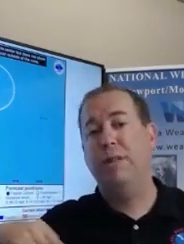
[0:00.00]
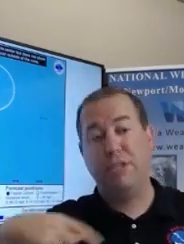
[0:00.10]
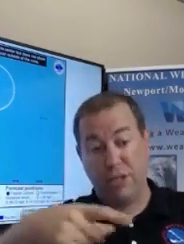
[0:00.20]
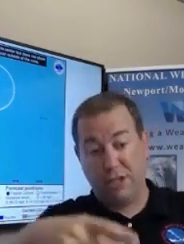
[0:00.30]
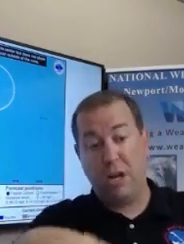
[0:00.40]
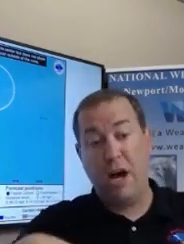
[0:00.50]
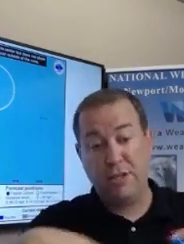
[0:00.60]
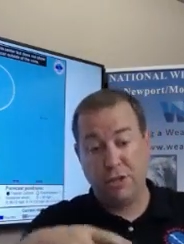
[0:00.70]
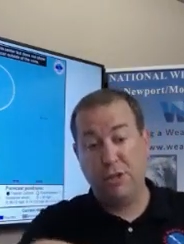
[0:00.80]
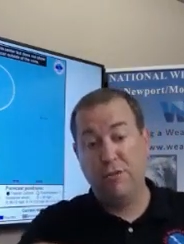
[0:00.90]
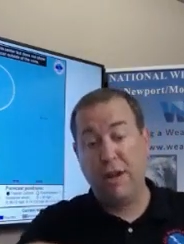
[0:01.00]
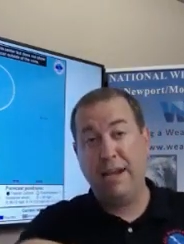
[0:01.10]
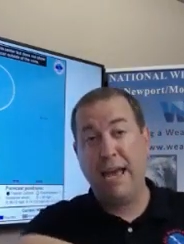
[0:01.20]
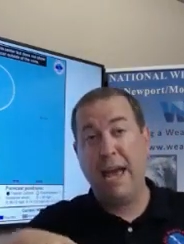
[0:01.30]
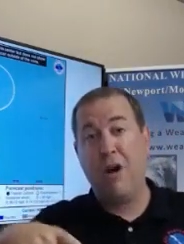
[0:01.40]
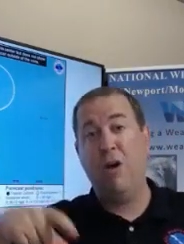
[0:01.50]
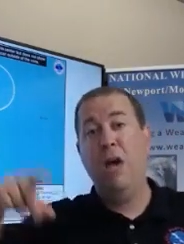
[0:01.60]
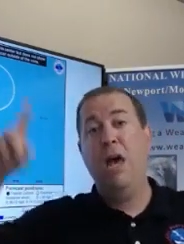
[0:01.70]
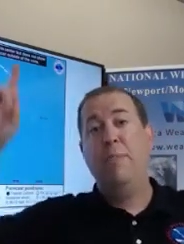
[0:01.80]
It's just us two right now,